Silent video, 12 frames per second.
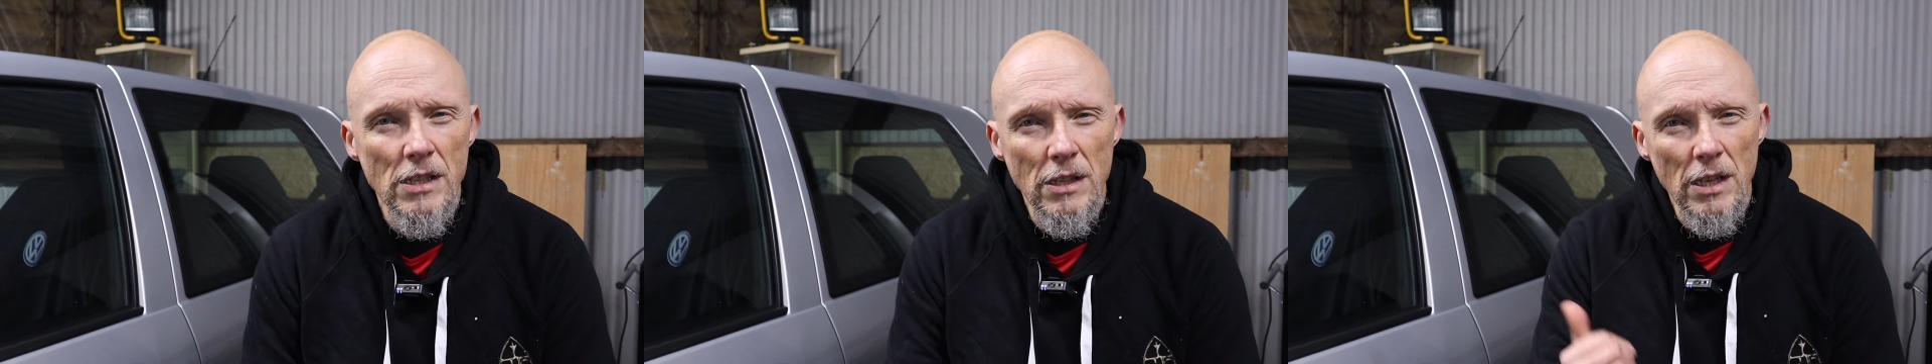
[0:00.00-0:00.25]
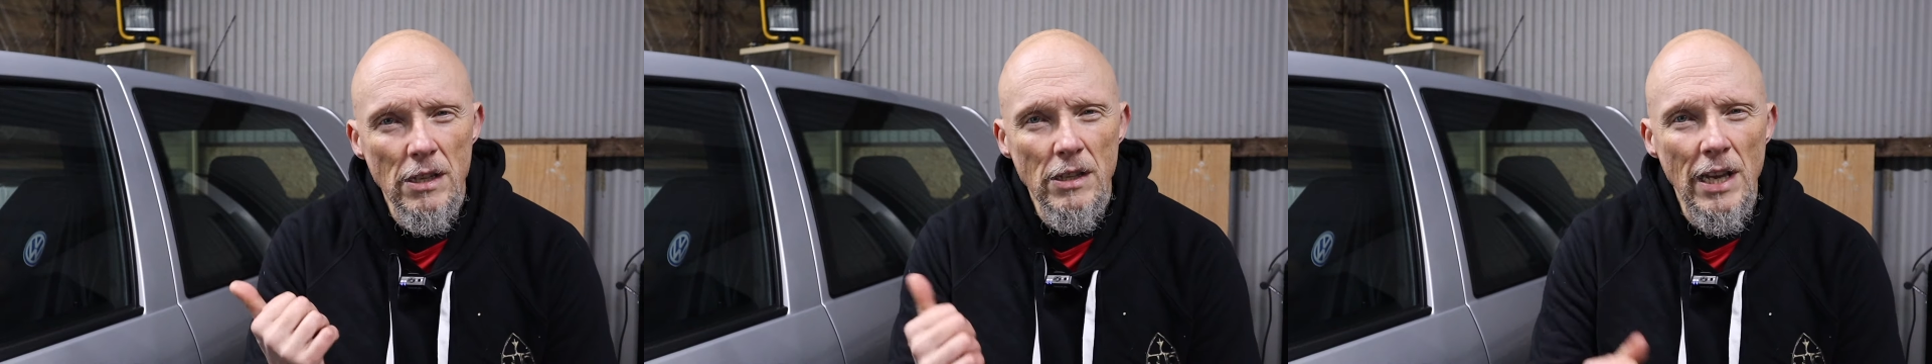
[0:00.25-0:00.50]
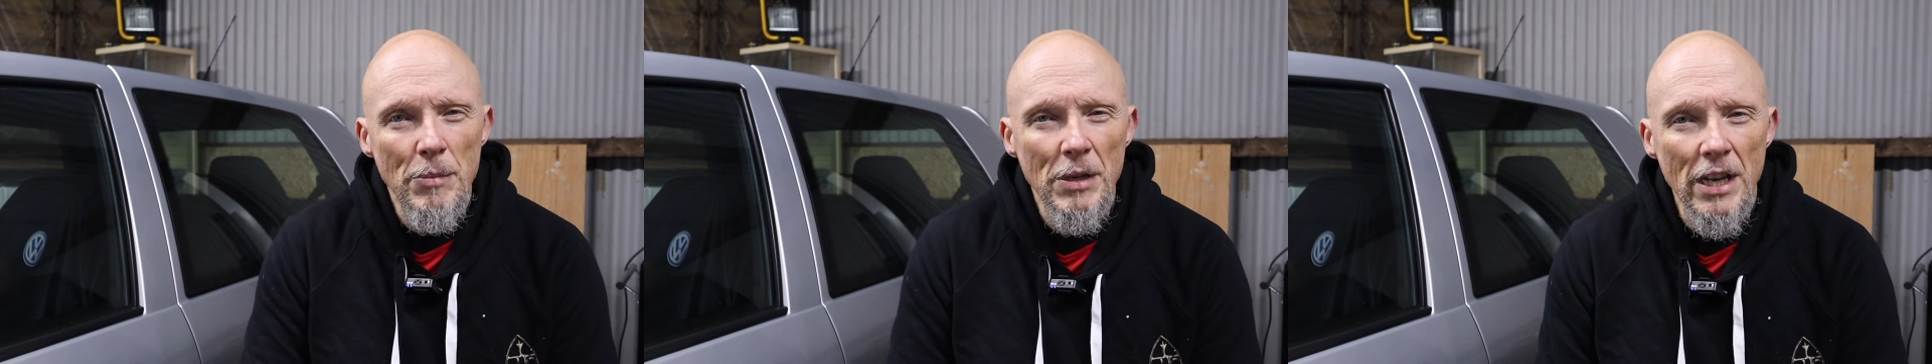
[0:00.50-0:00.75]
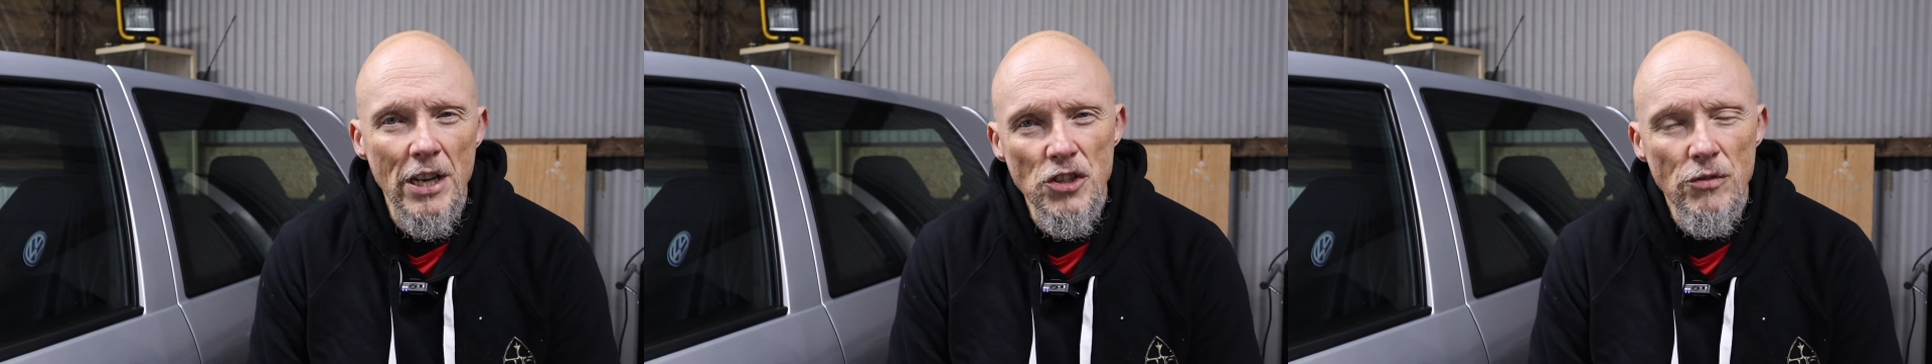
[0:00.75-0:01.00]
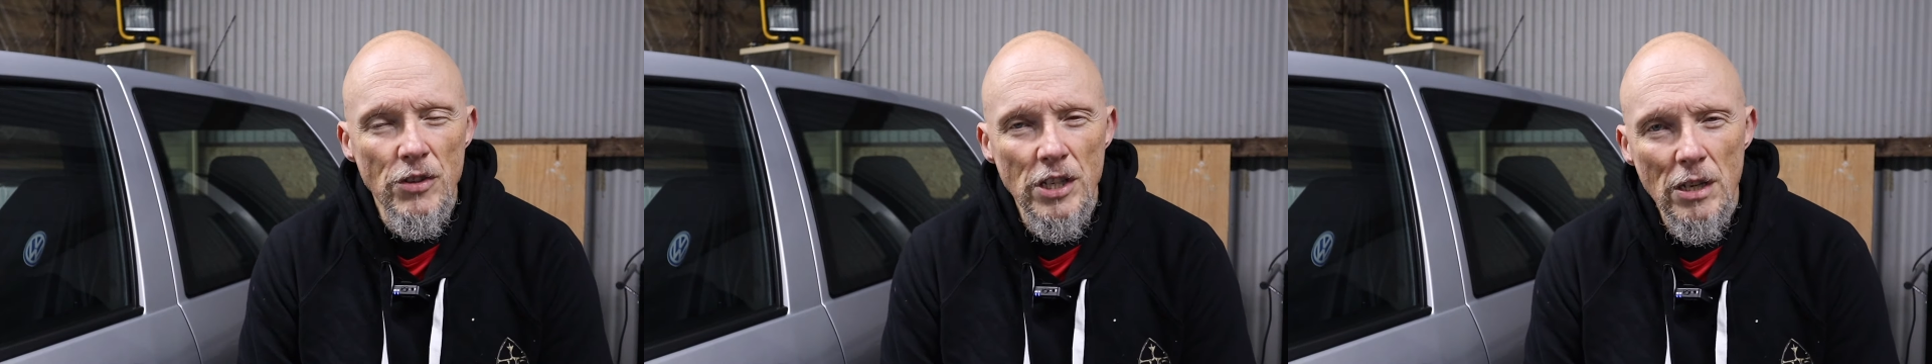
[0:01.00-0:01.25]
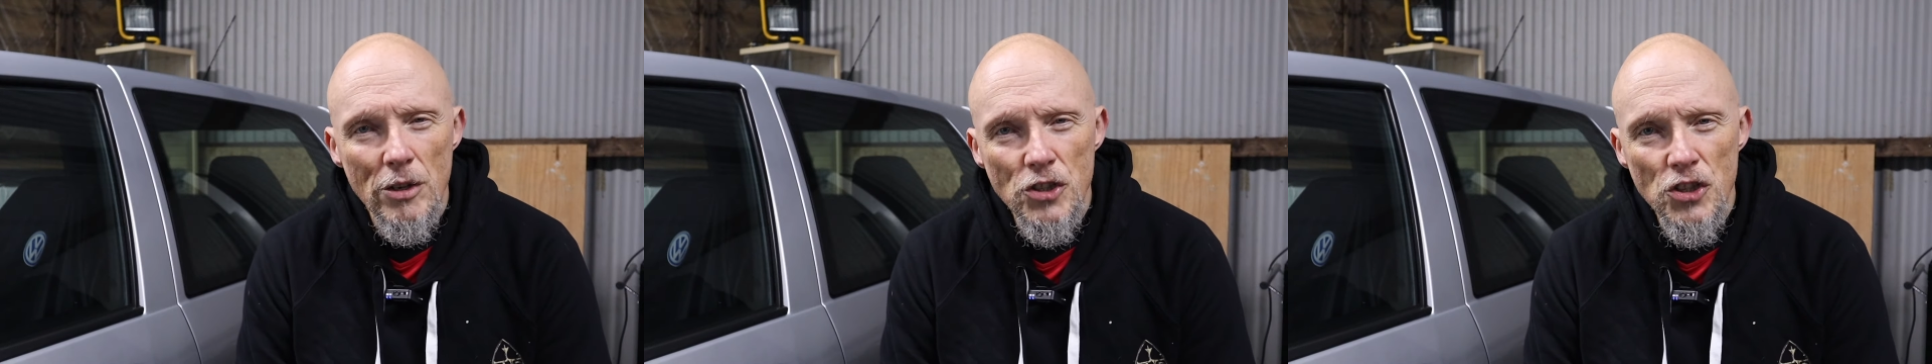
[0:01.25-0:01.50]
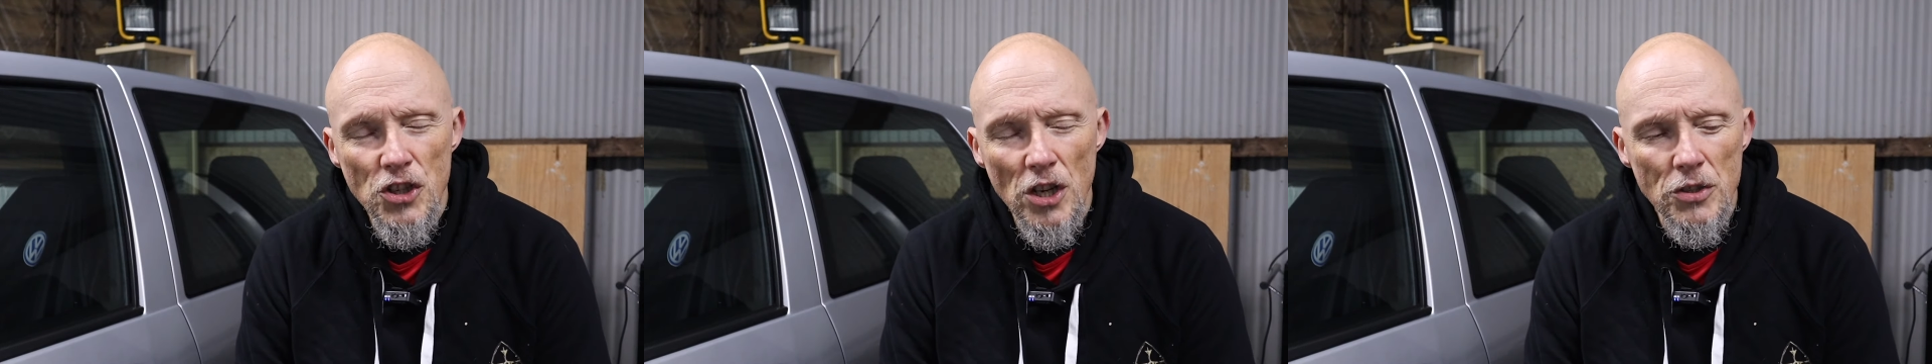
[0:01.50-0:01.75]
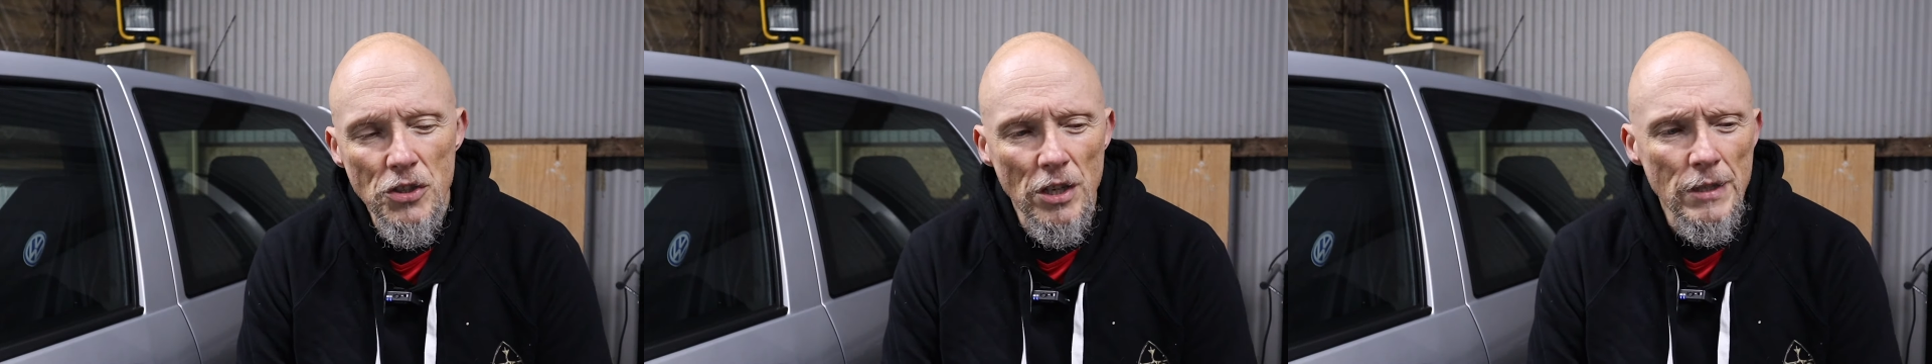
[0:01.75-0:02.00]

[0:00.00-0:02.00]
in the application video I just showed you.